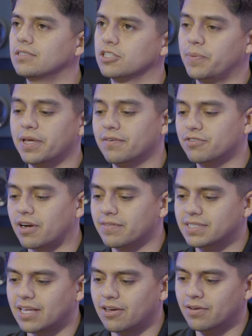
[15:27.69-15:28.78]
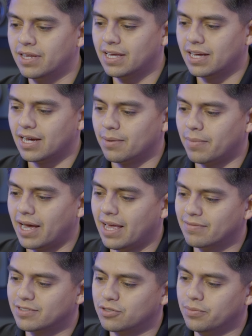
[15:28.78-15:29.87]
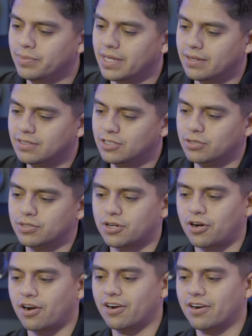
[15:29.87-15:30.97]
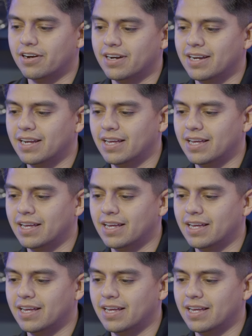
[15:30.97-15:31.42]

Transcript: So speaking of driving style, I have zoomed in to turn